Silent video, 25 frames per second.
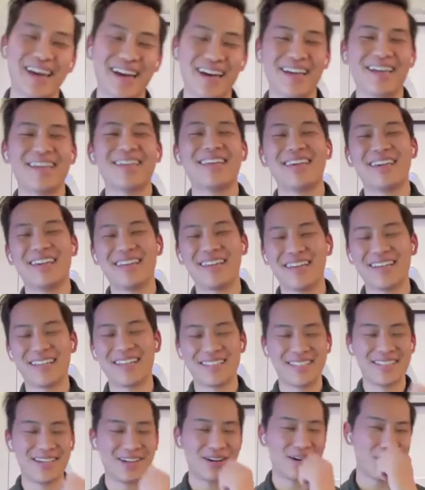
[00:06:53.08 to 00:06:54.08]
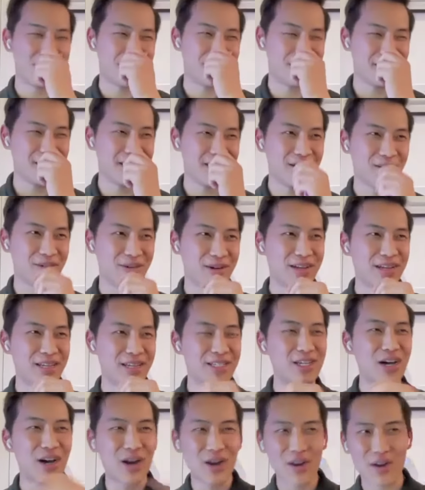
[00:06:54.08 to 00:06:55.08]
Yeah. So, we're
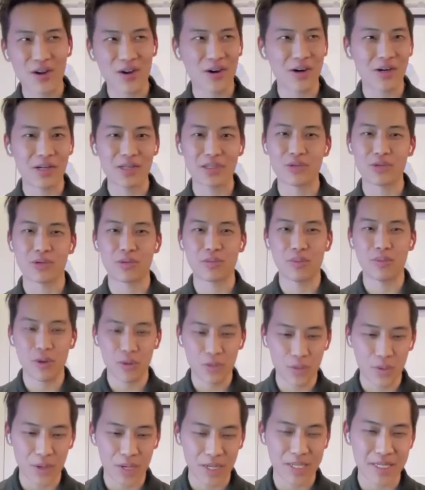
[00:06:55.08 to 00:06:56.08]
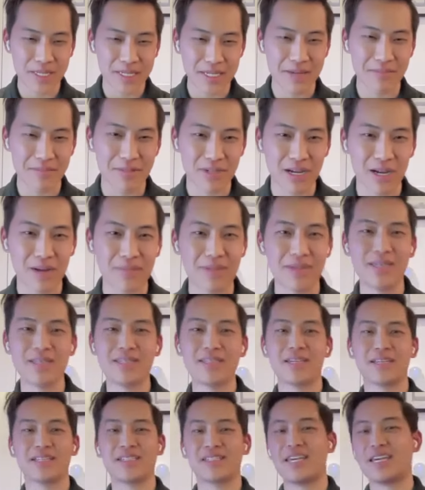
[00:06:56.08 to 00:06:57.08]
getting a ton of calls. We're both working the same job.
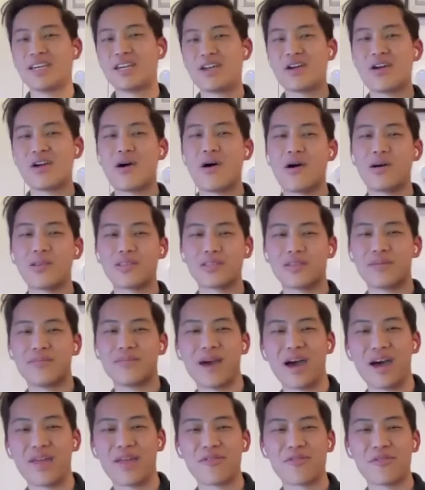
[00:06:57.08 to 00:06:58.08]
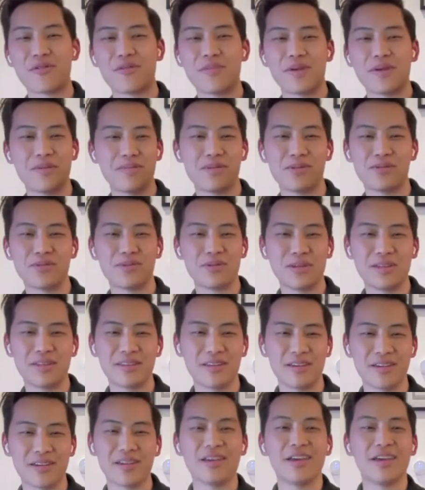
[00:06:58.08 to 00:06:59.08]
He's like taking calls in the bathroom in between
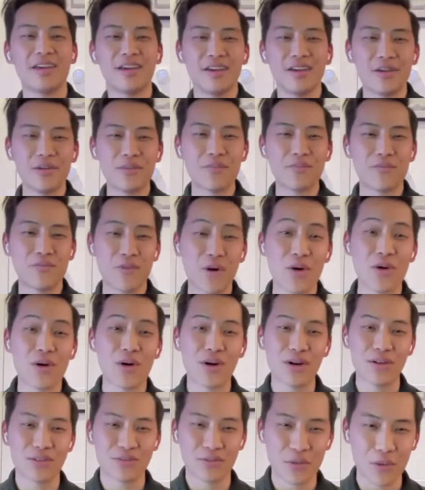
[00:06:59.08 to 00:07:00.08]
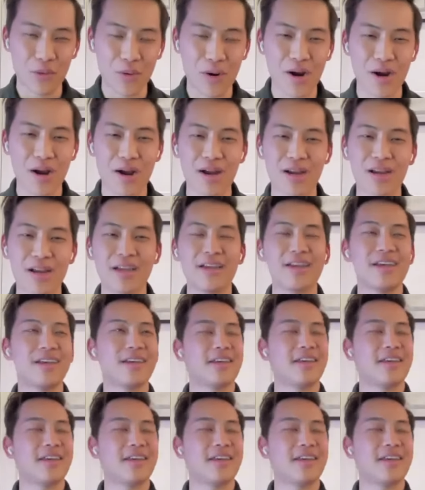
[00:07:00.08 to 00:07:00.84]
like phone calls for work.